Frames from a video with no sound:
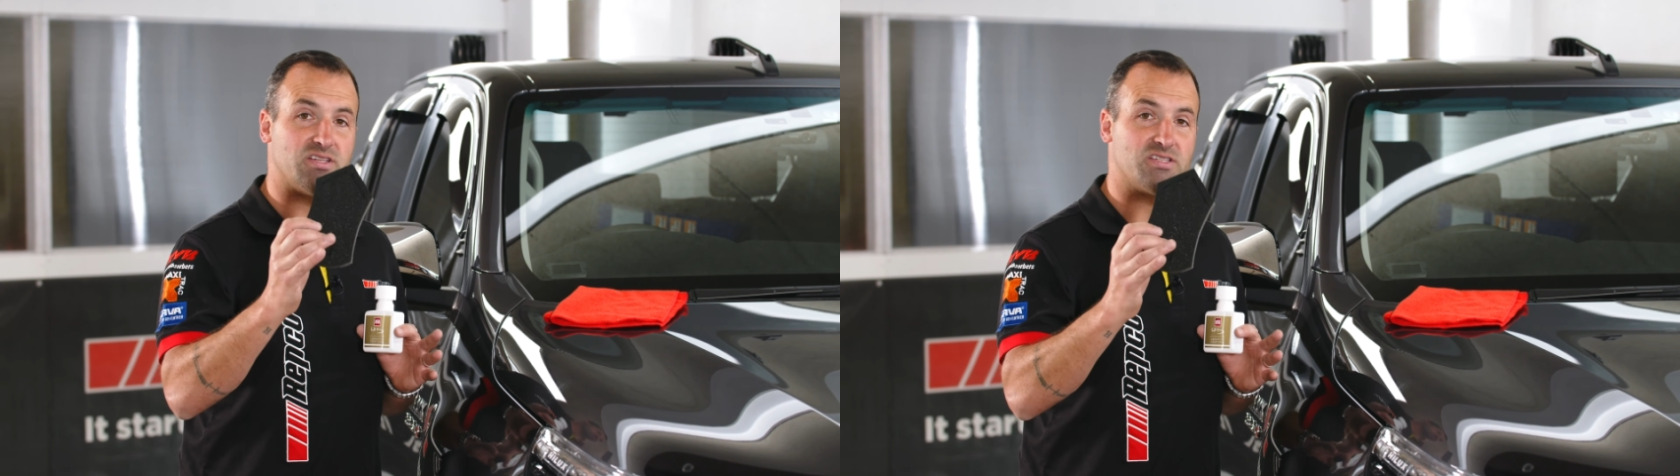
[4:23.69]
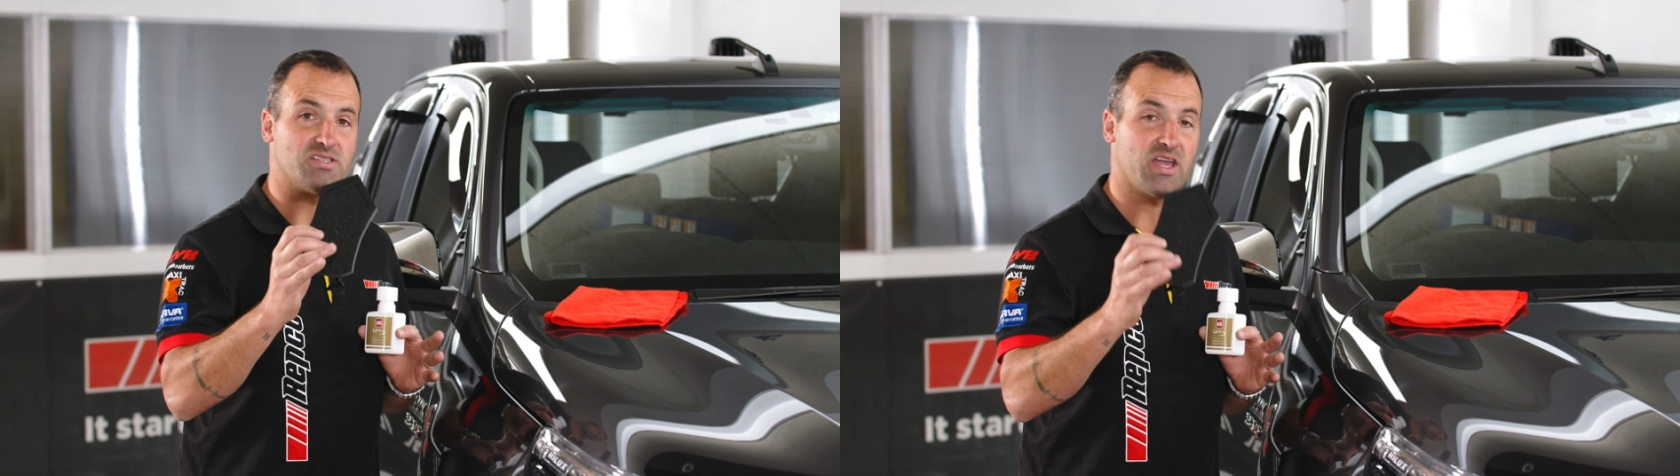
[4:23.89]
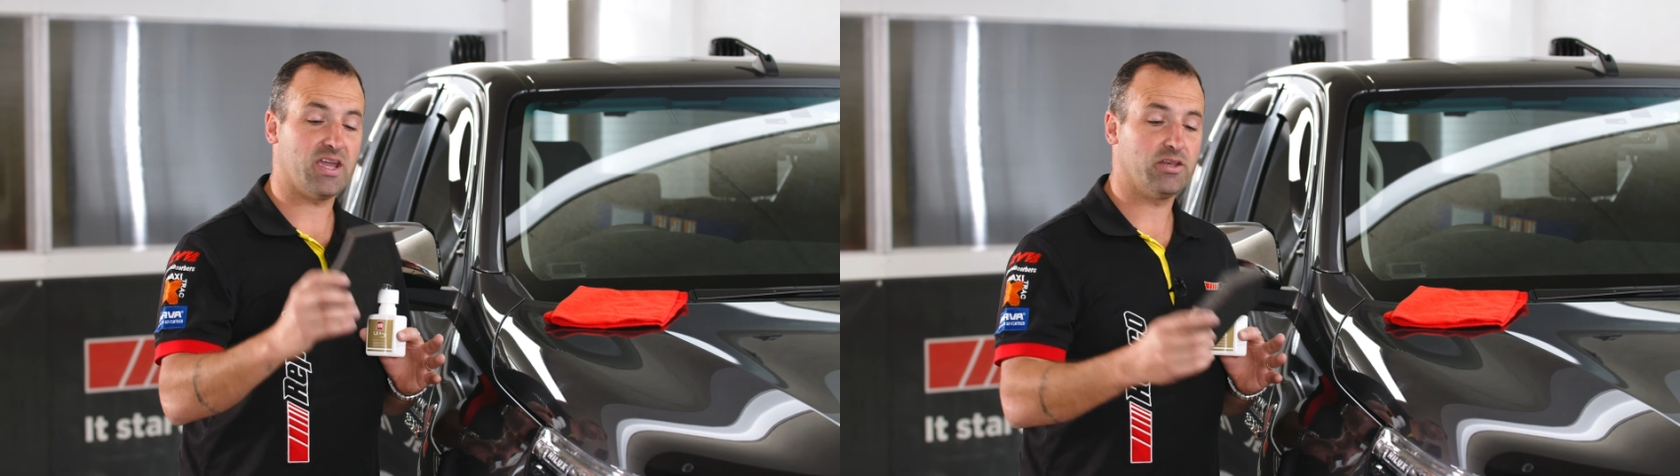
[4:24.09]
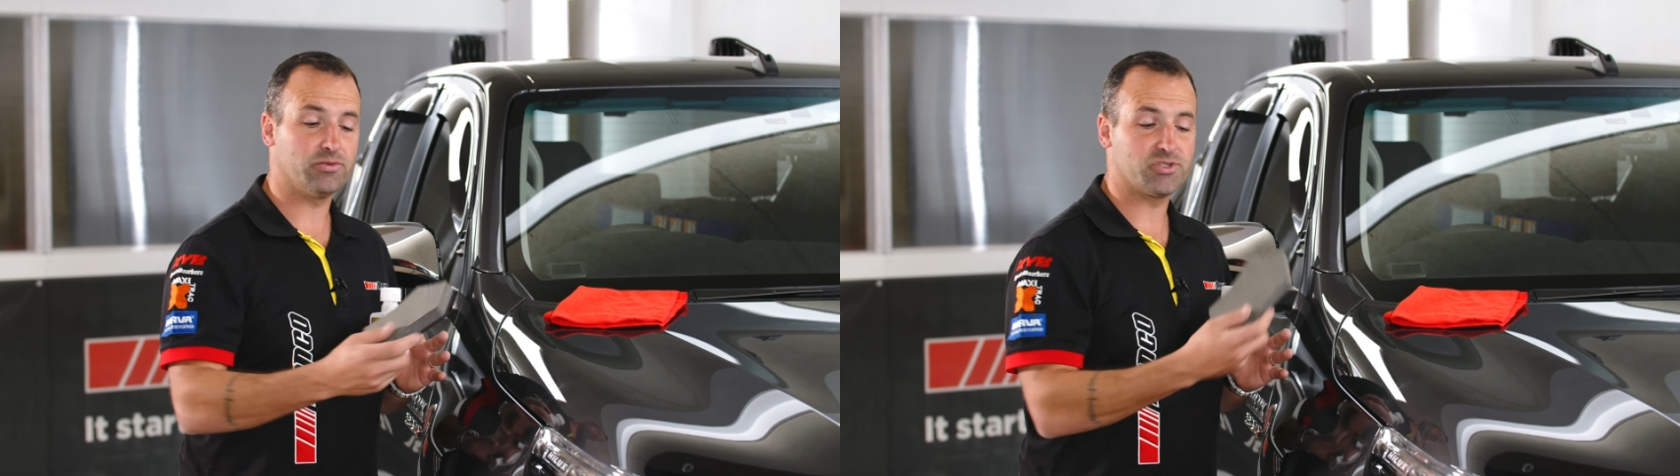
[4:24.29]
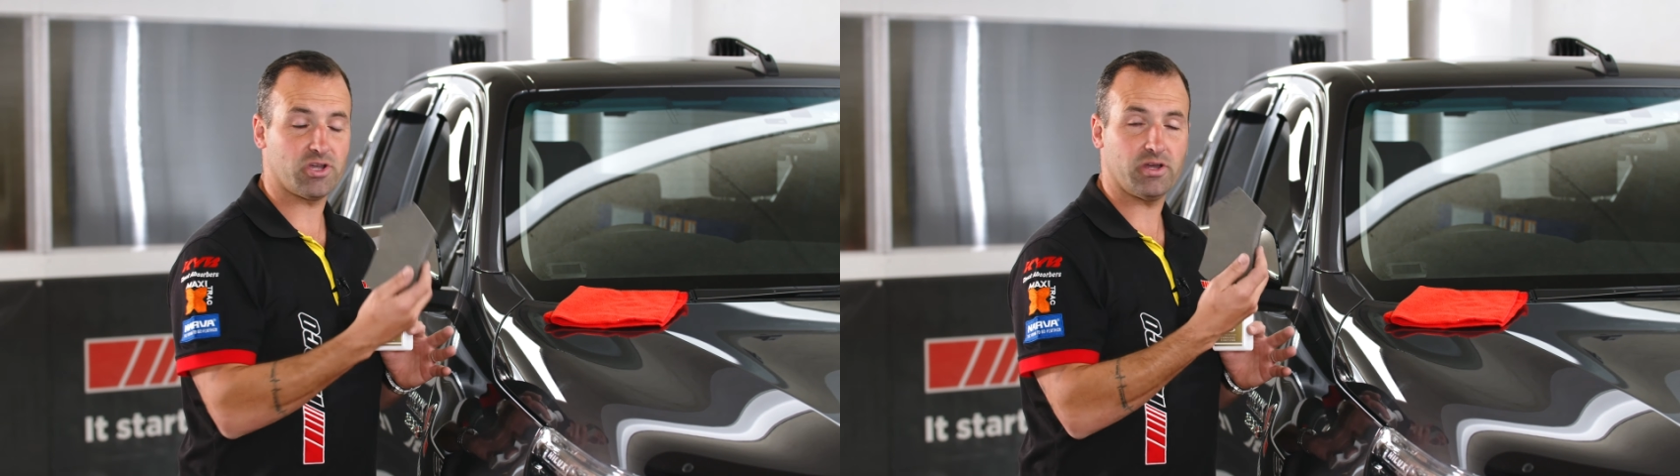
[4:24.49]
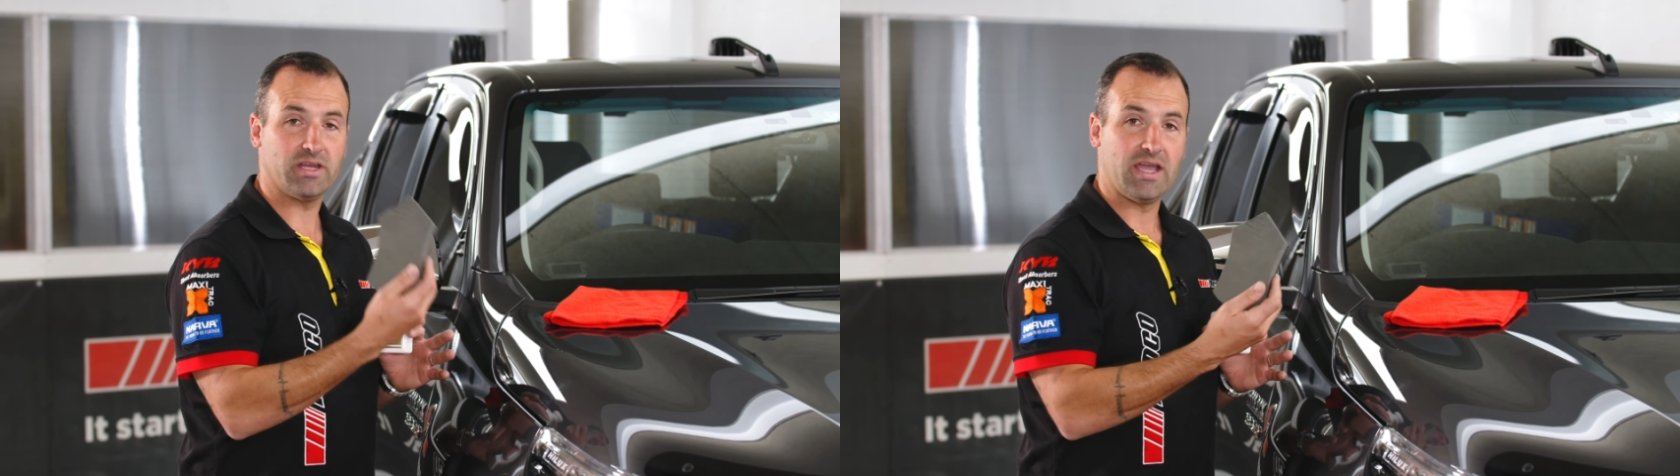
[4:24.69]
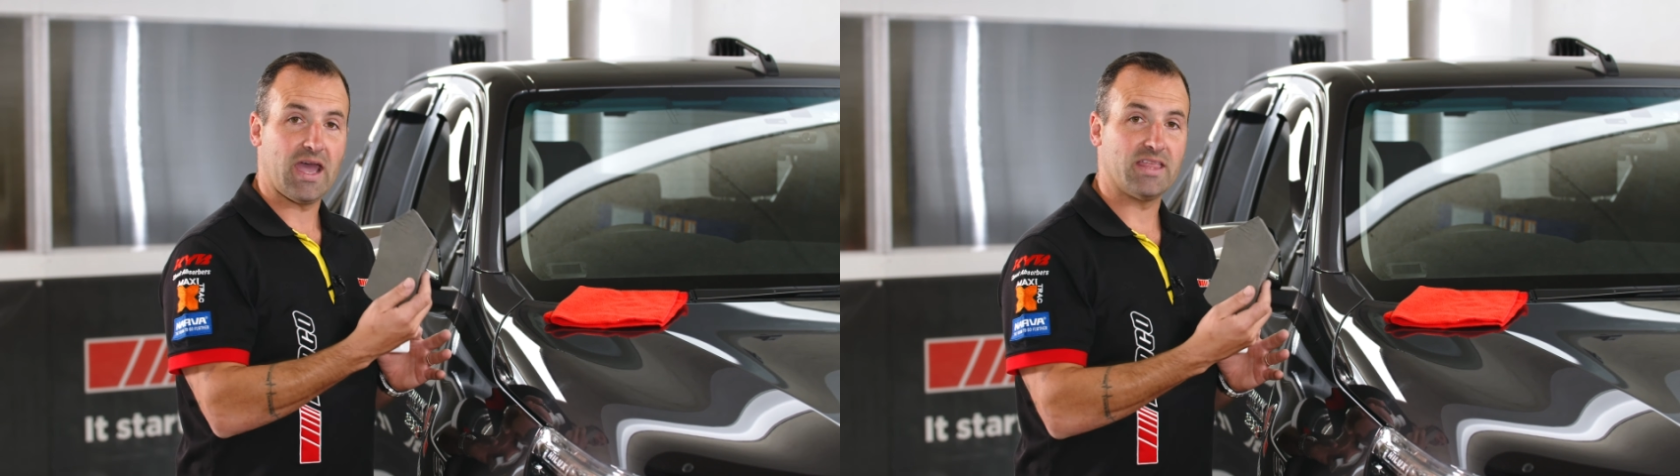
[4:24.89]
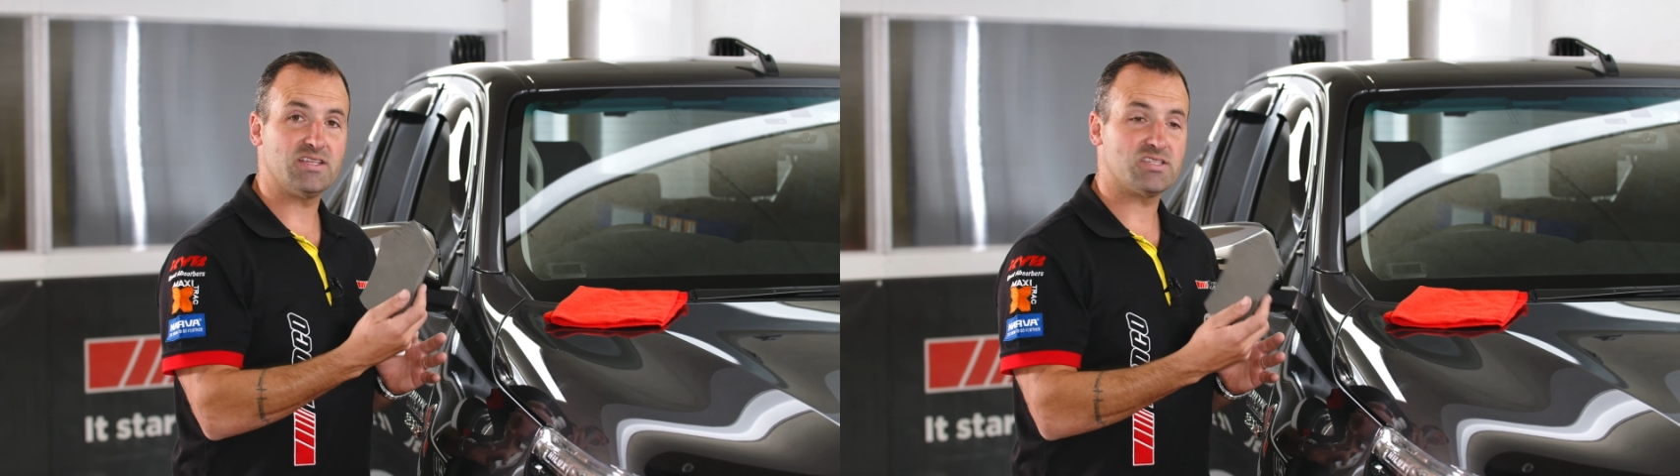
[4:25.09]
This is the handle side
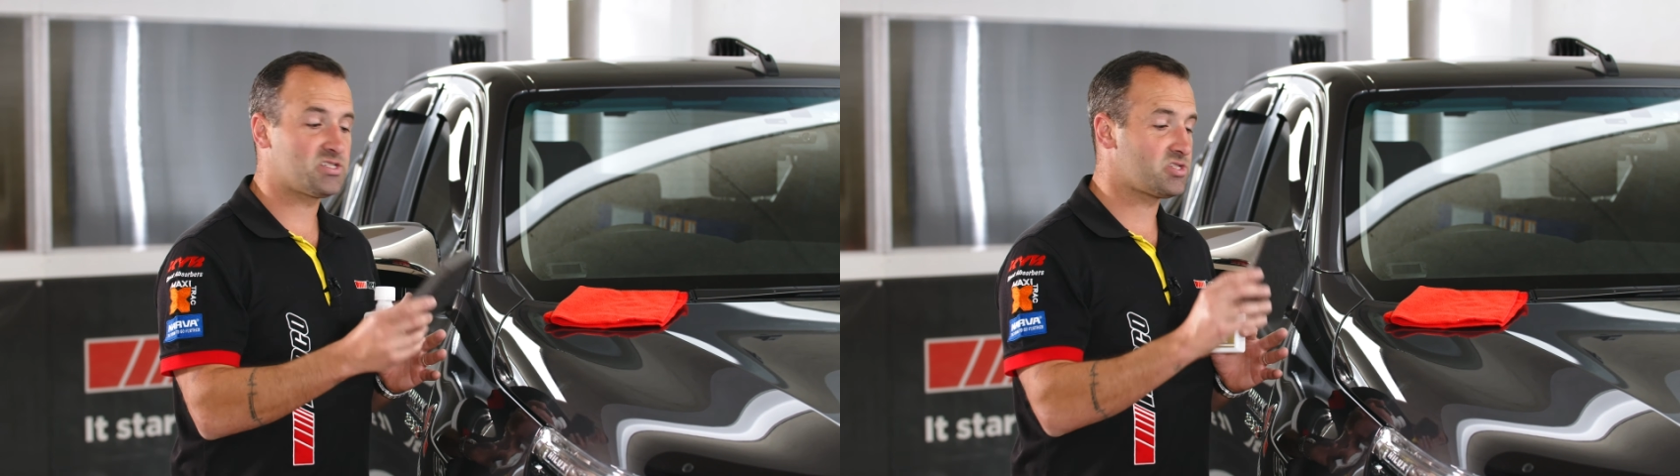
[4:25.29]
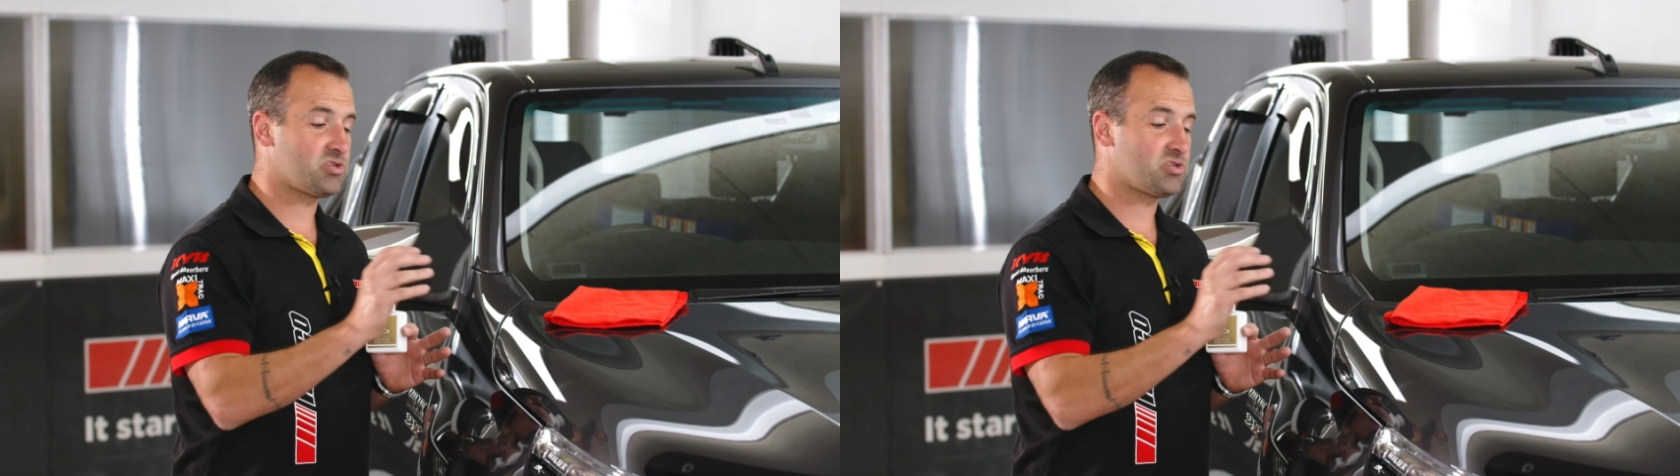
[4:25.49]
and this is the